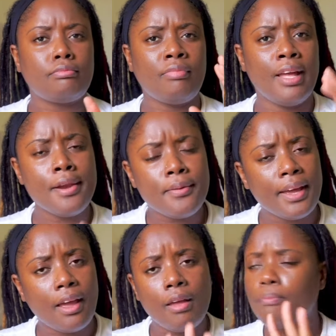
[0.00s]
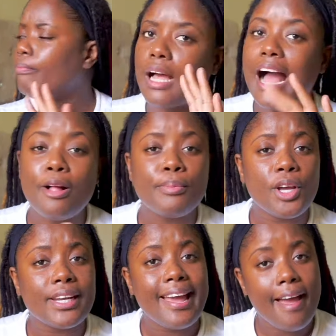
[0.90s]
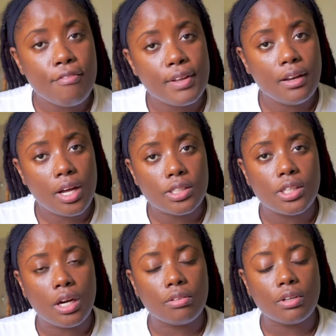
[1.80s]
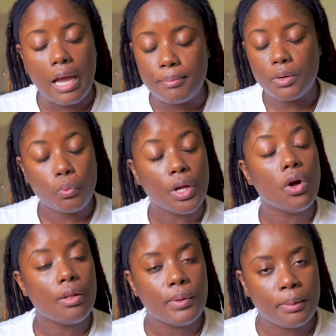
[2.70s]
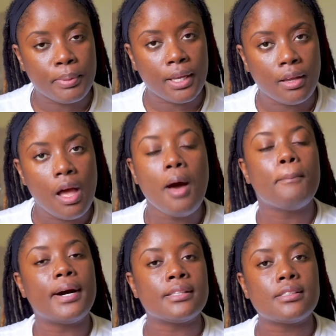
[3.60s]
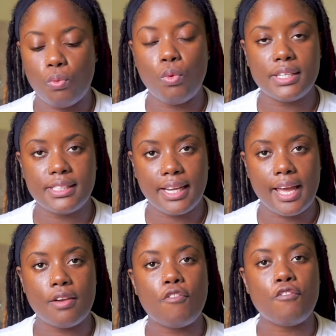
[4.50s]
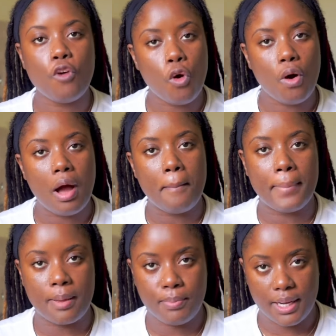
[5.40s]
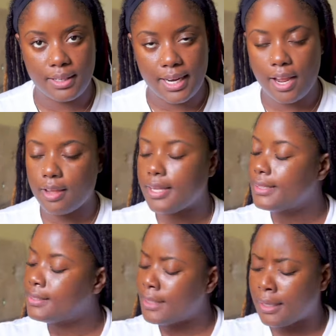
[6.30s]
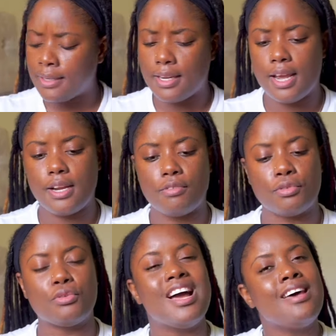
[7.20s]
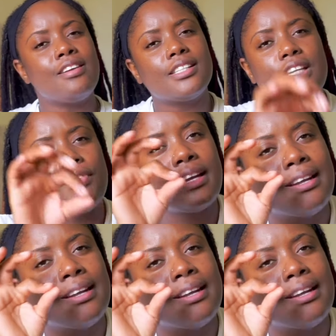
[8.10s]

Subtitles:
Anyway, I'll be on heavy lockdown. I mean, we all will be. But once again, for my birthday. Second year in a row, not even a